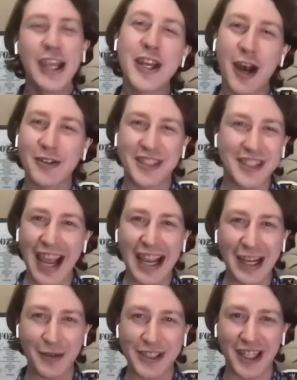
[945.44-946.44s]
you don't say he
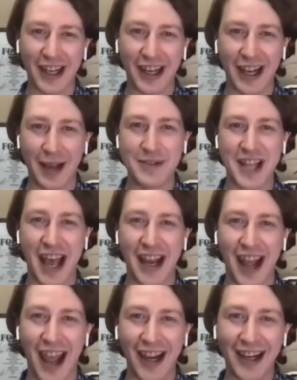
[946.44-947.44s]
was a little upset,
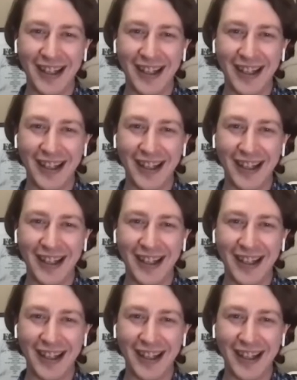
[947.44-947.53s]
hey?